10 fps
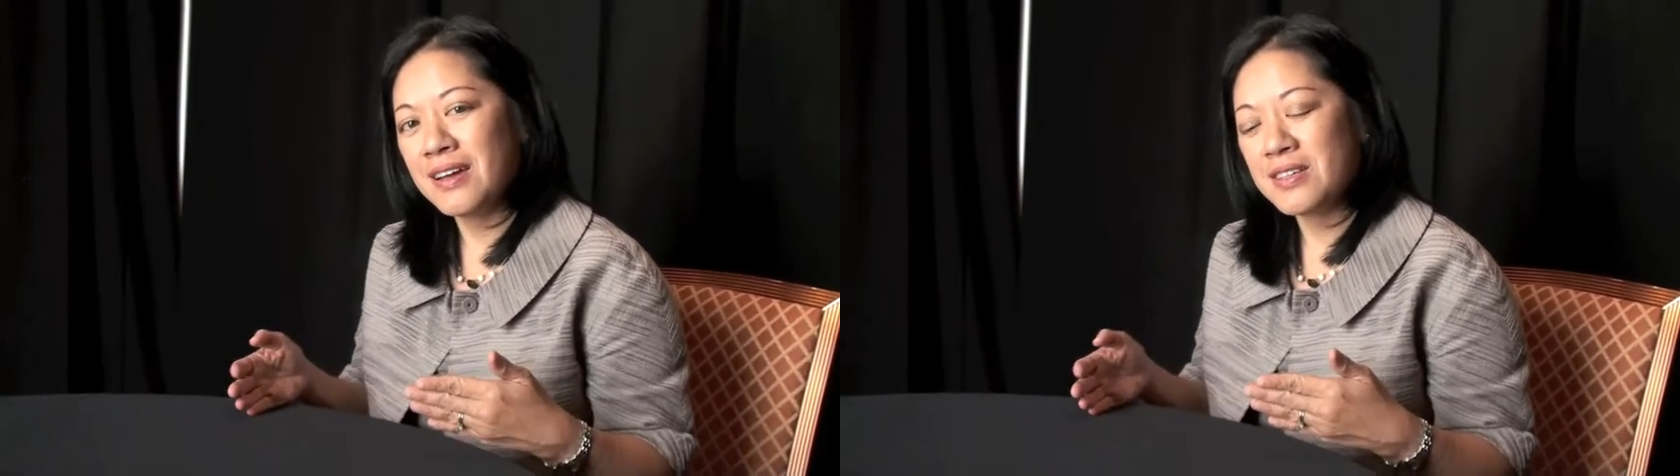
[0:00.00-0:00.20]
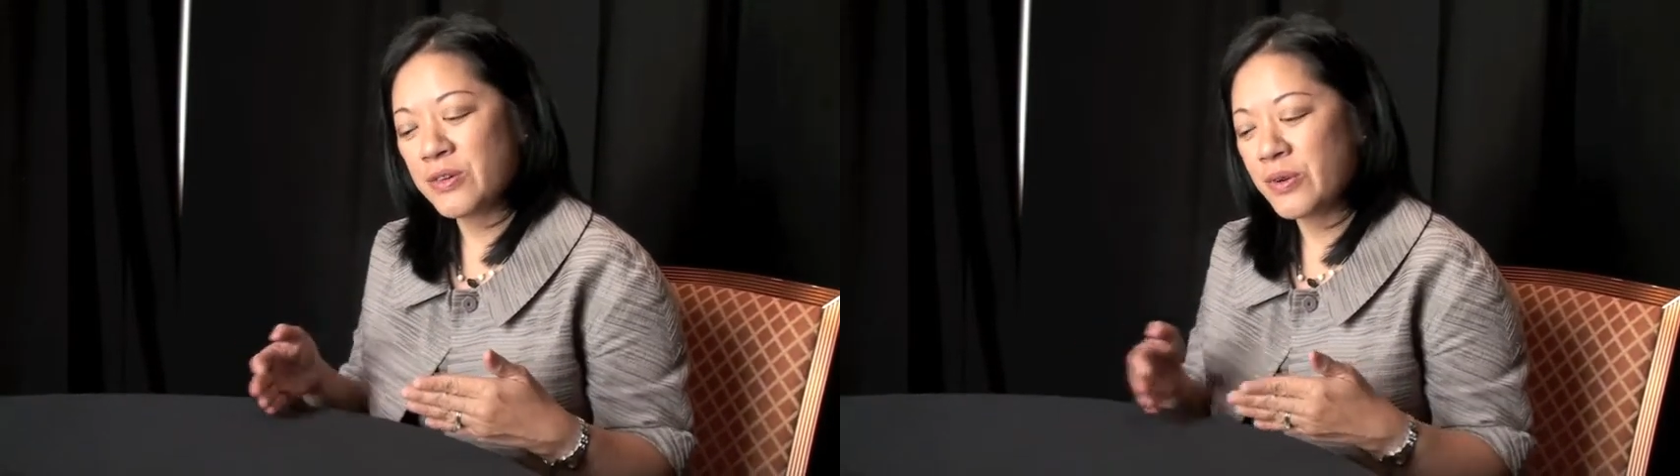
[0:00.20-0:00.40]

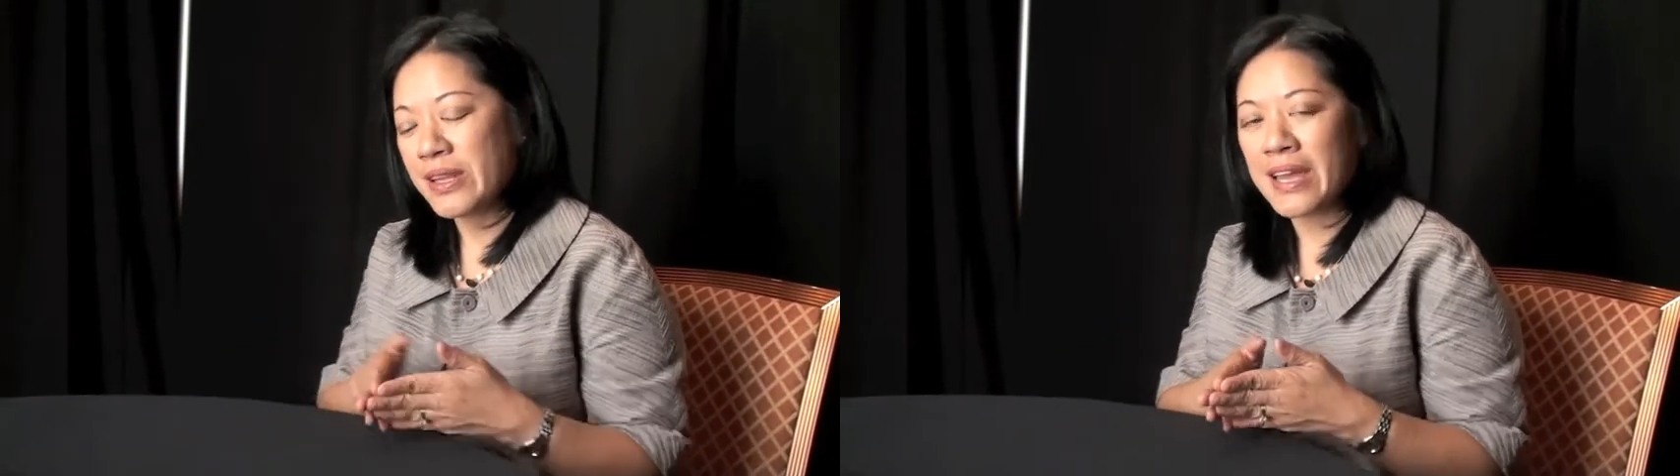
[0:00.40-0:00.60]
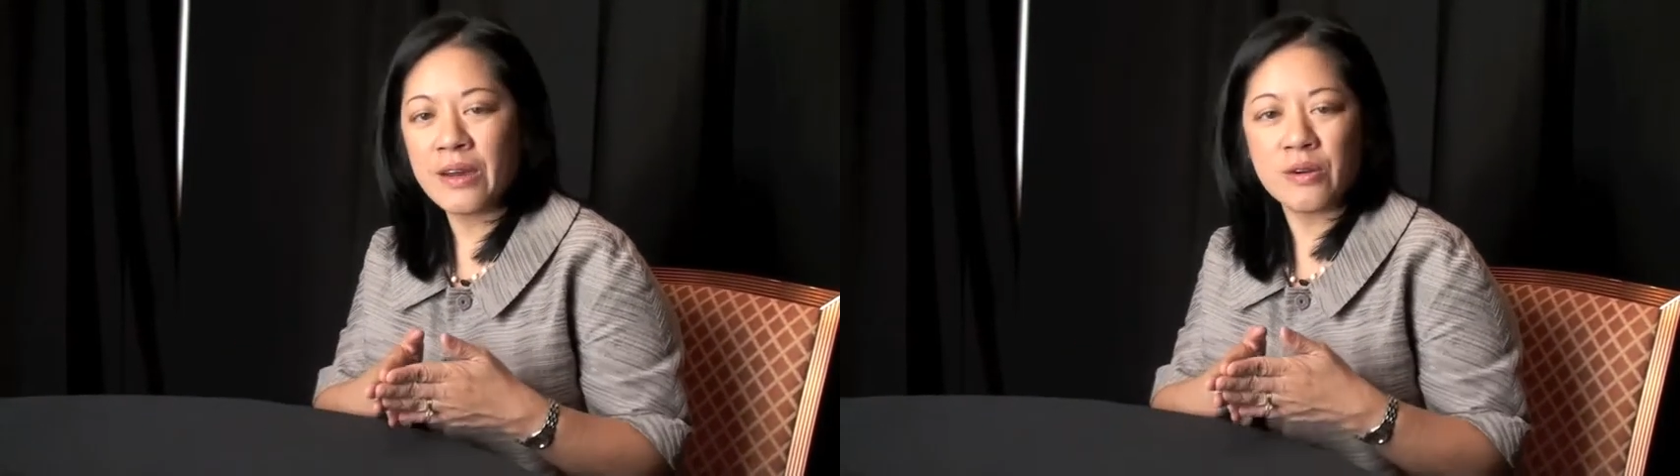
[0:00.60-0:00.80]
So I
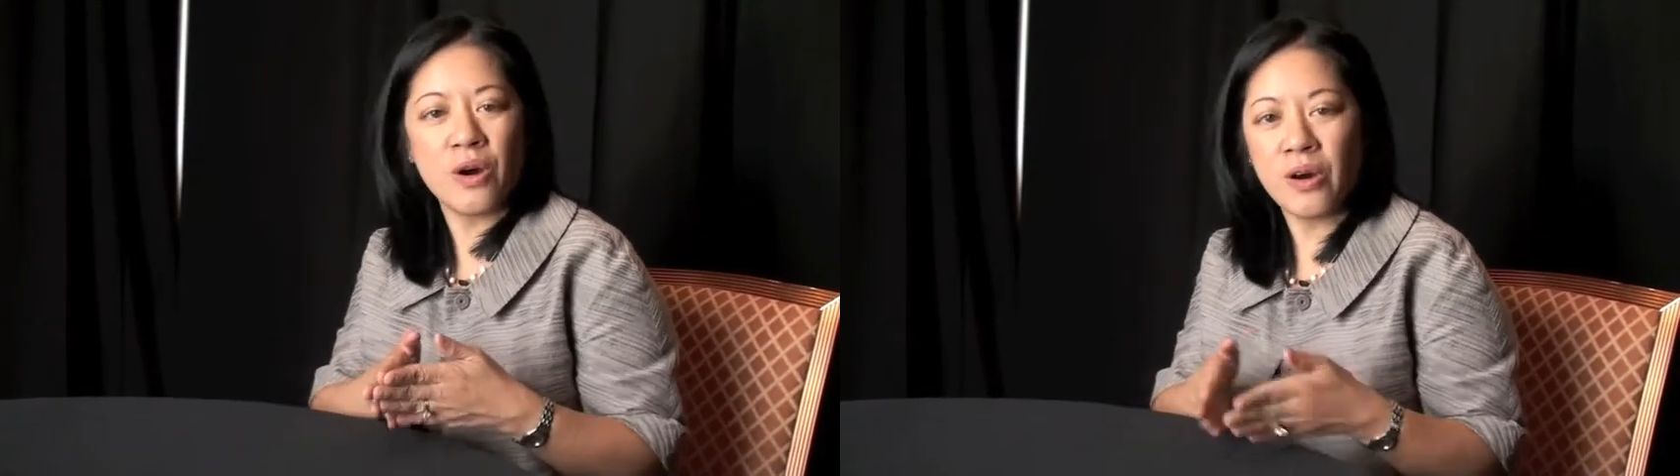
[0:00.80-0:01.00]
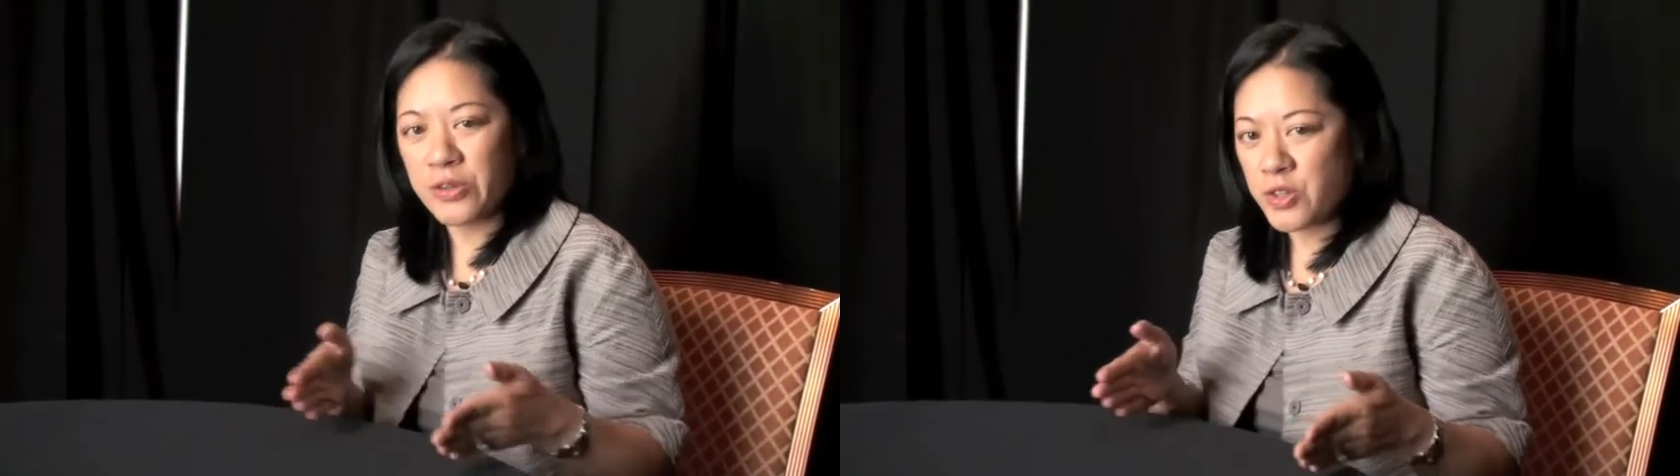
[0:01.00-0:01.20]
lay out
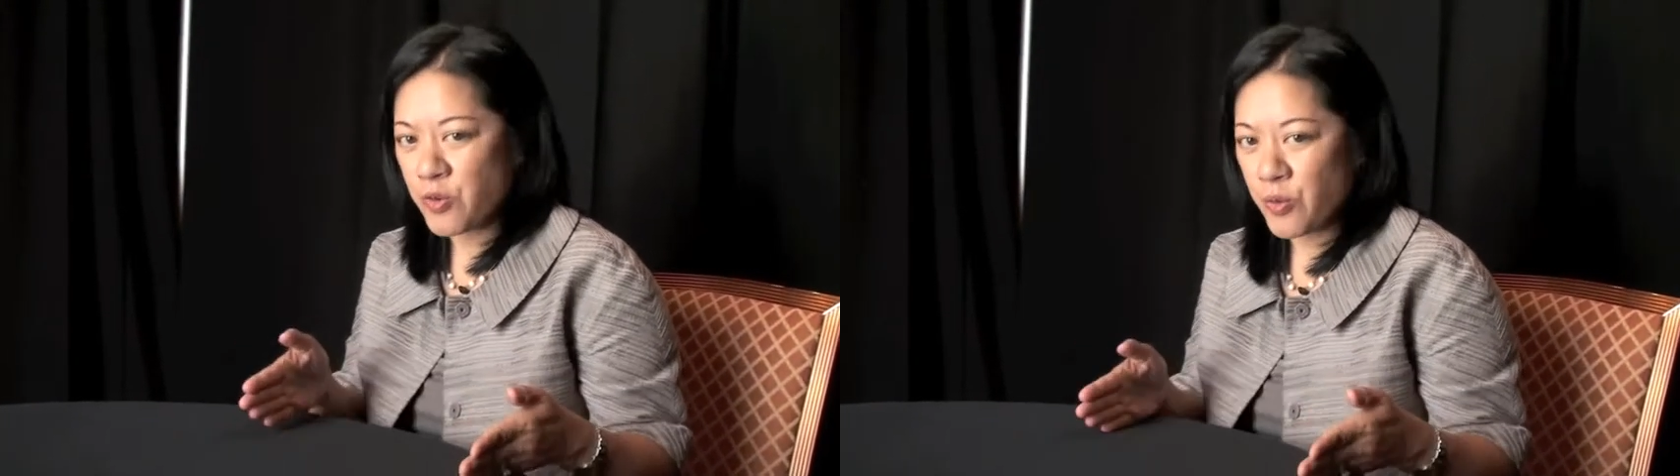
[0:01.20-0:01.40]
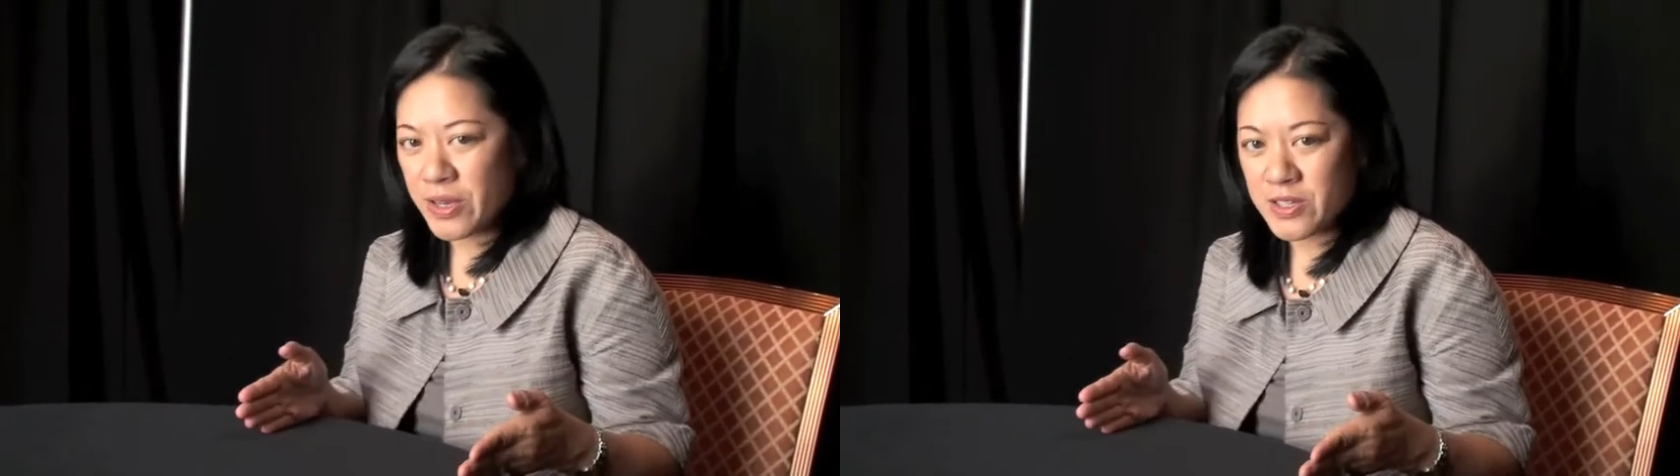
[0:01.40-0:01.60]
all the
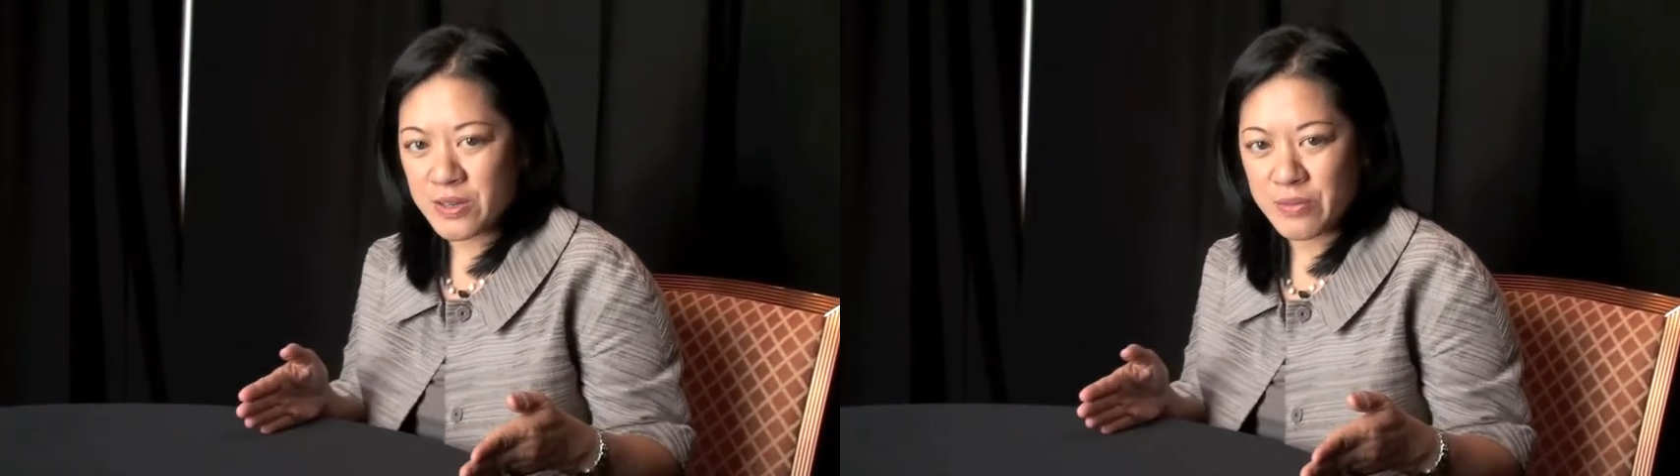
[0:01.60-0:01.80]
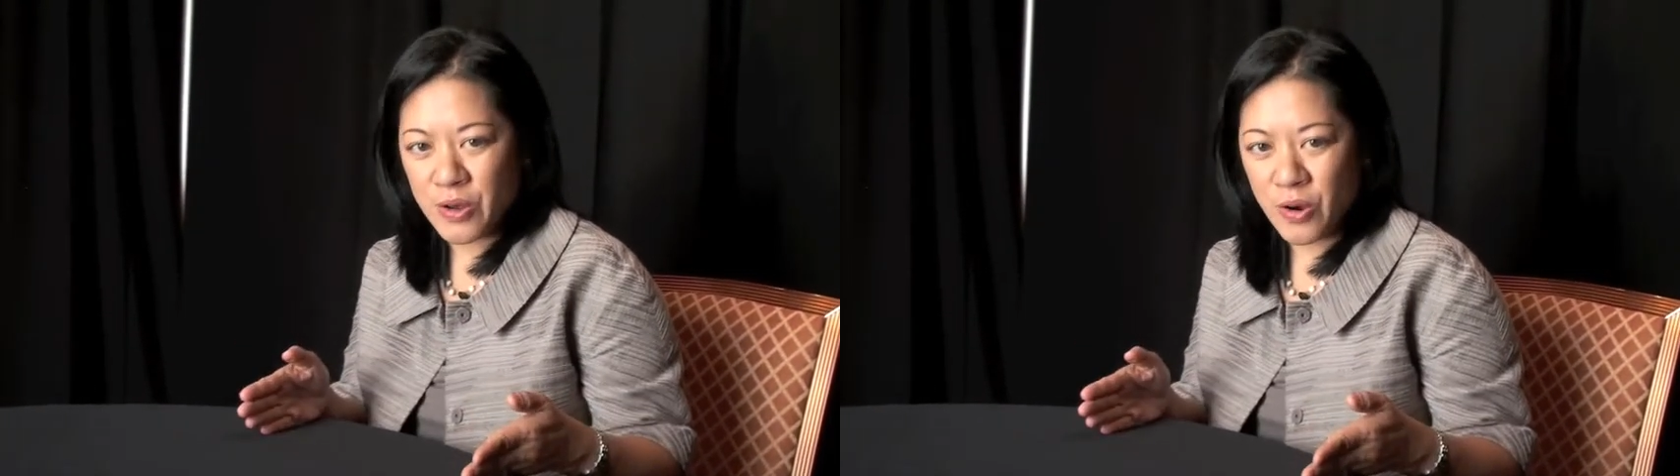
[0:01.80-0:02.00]
different ways you
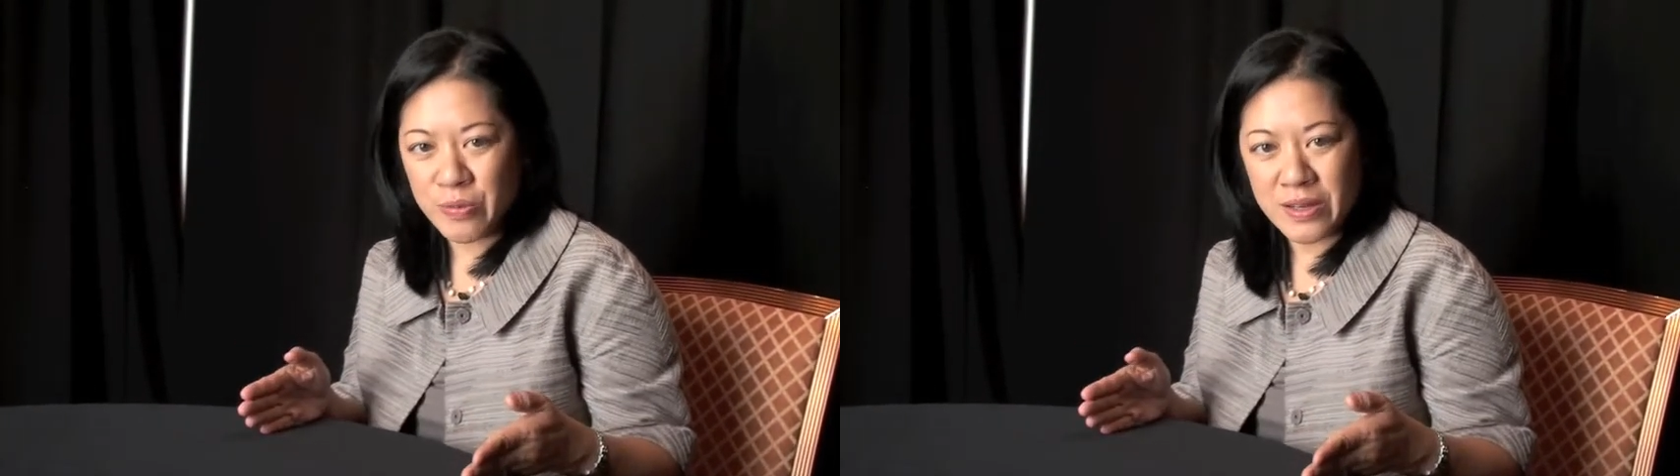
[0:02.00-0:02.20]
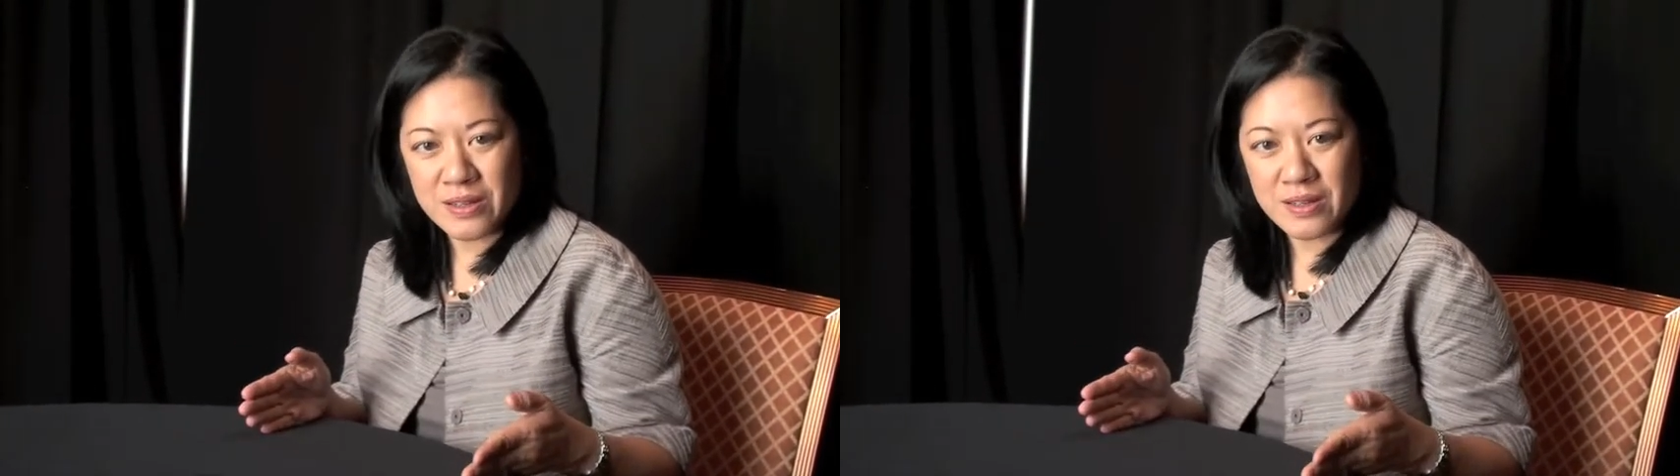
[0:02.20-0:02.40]
can be
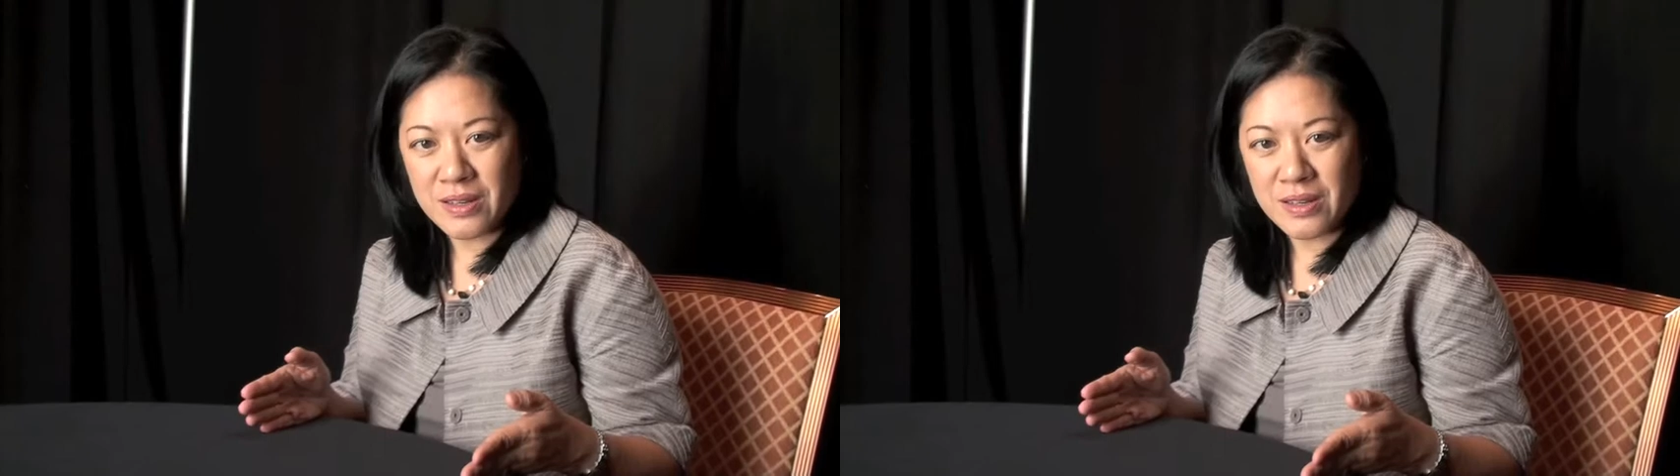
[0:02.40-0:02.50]
open,